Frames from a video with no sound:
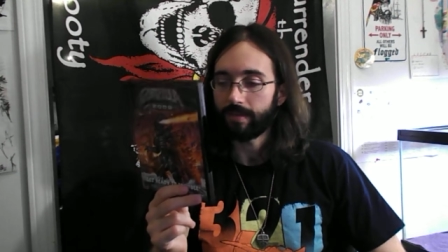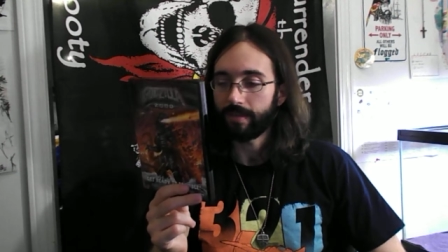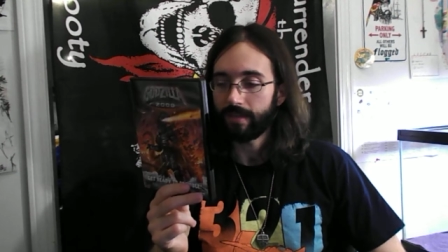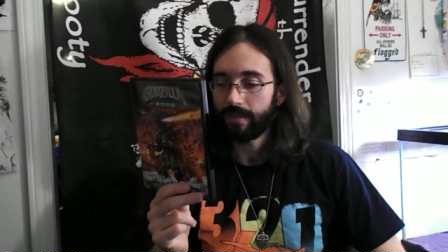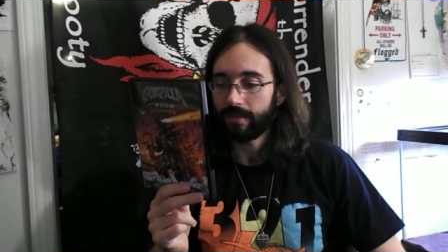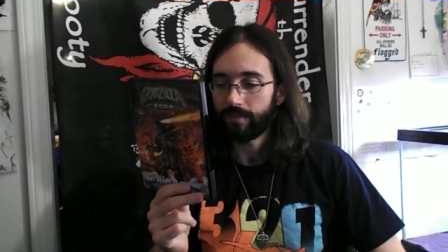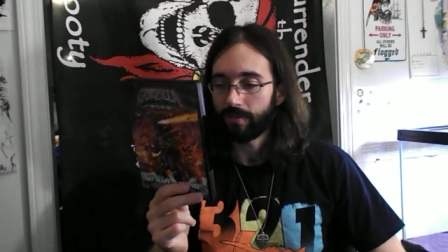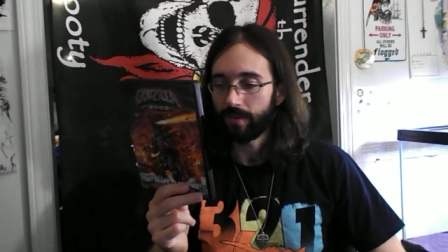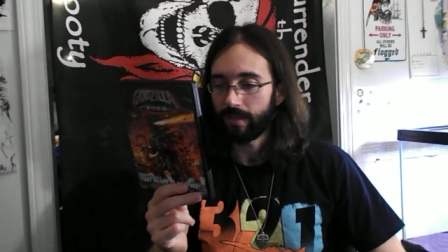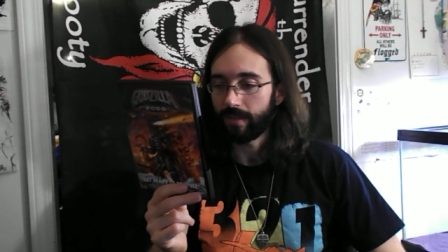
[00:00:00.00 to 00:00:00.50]
But
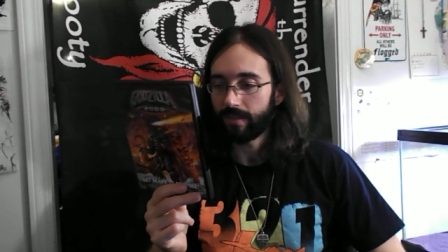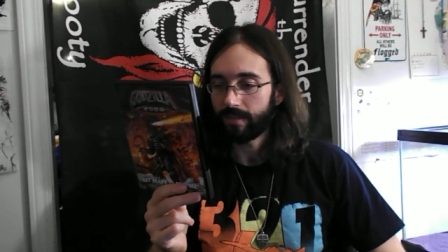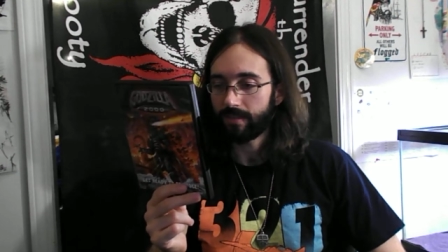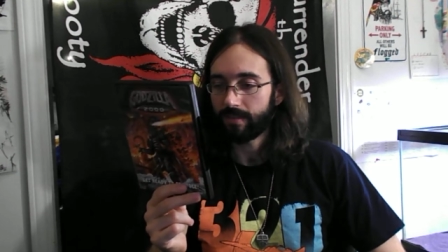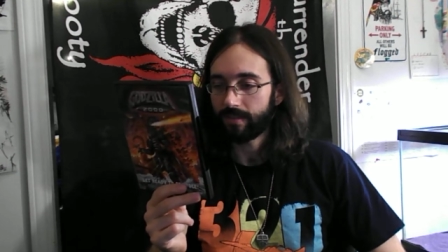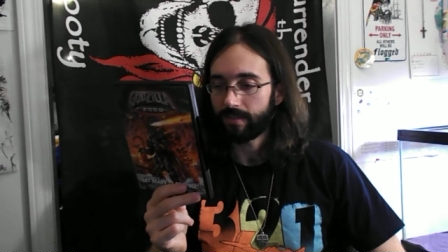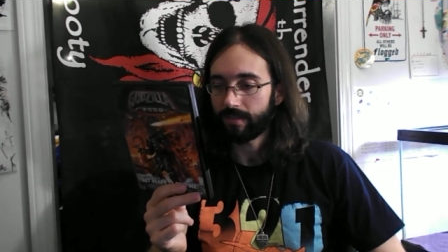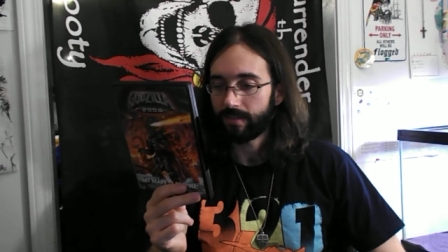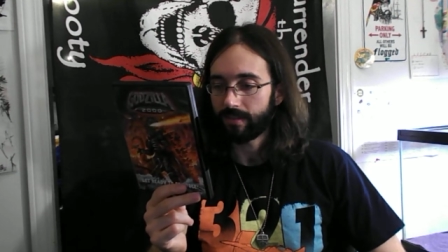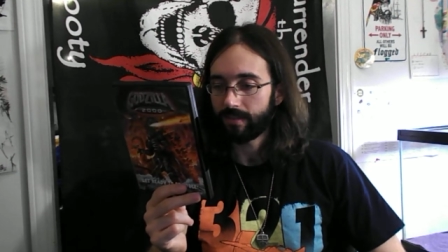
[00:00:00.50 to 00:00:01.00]
anyway,
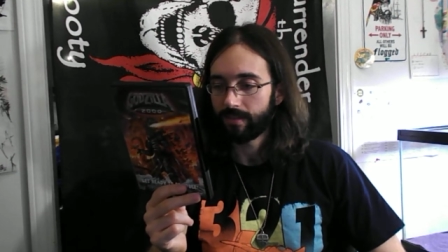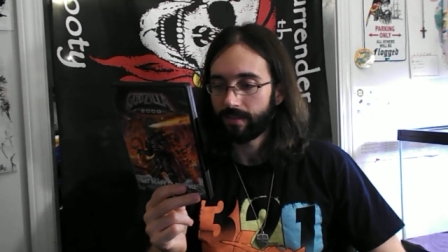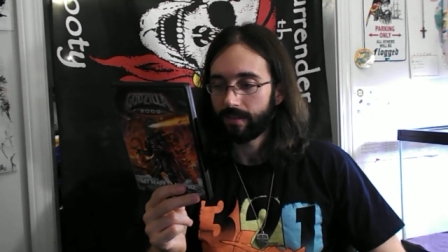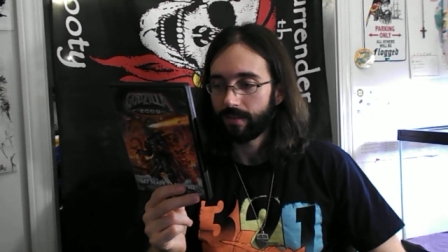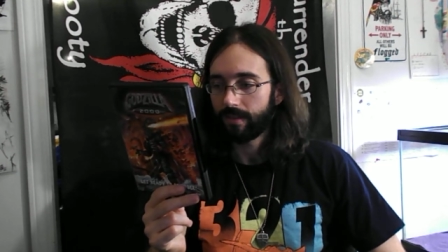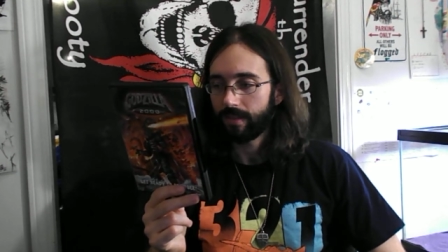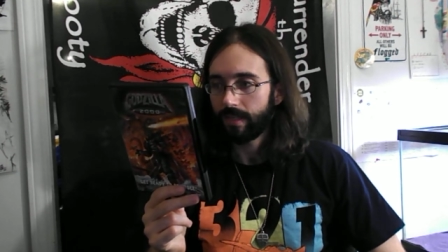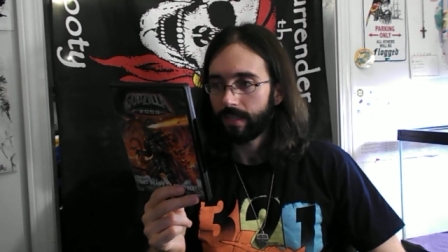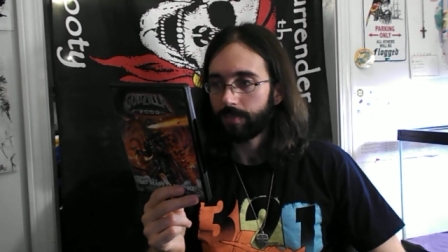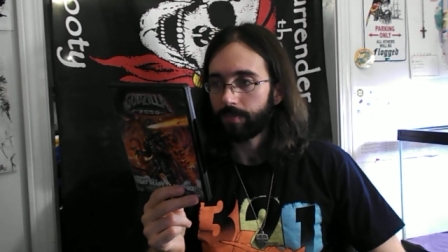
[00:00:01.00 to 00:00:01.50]
it's
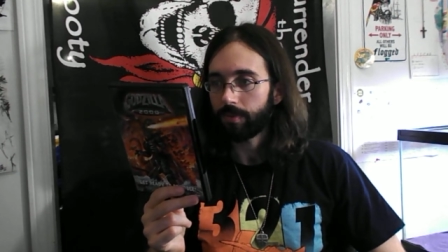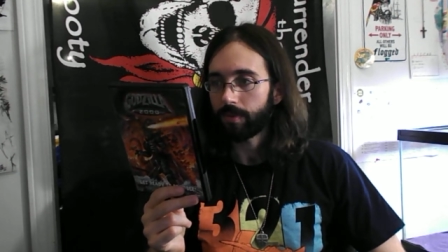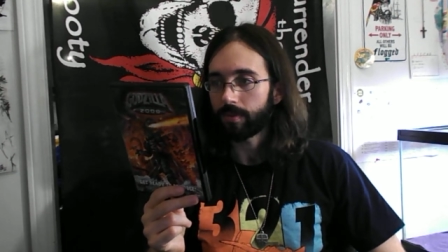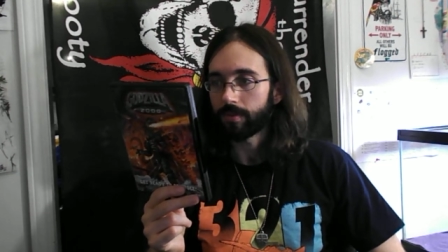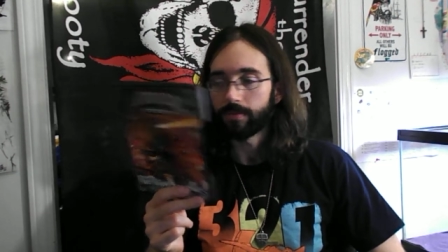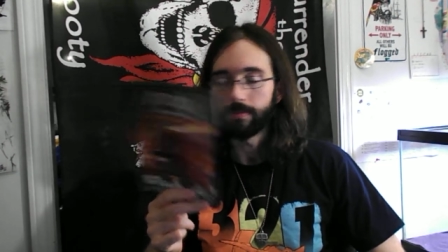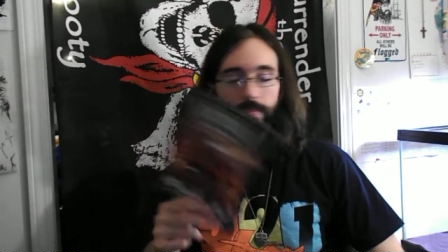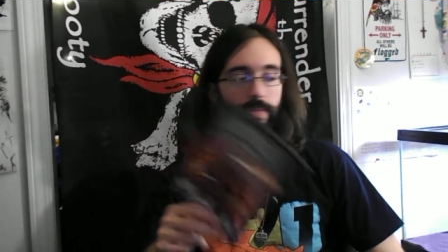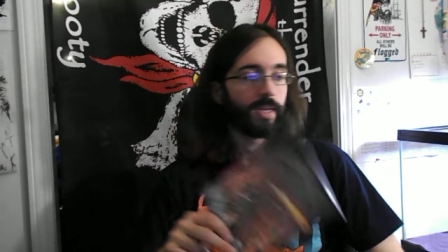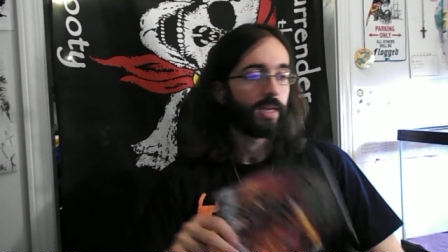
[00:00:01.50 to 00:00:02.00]
pretty
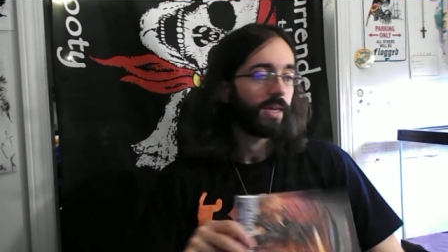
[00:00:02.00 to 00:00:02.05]
cool,